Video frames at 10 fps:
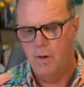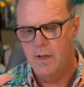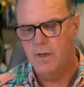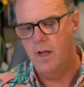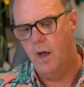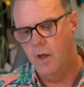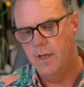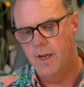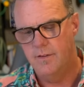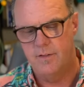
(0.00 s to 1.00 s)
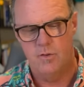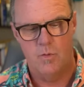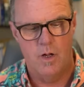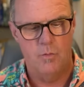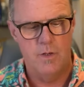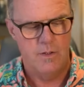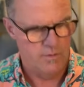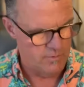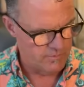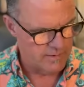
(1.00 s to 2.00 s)
in, in essence, what I'll read
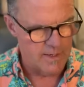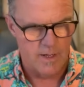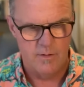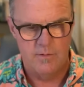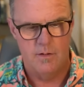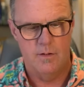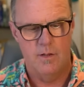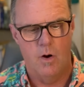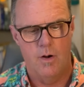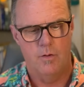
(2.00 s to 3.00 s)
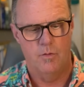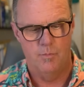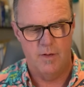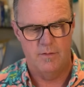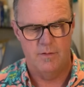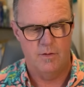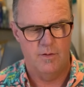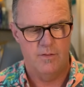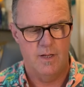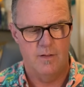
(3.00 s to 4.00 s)
to you is again is that the article
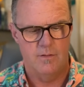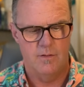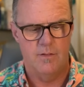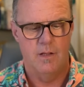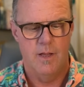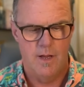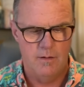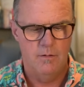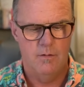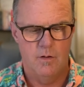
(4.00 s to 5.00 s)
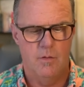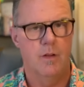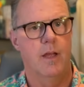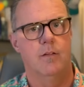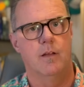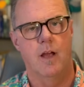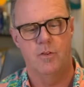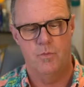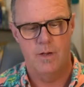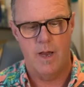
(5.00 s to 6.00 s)
basically states that Soleil, okay, the
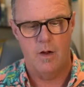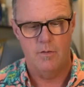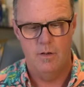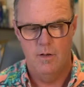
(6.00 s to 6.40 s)
guy's renowned.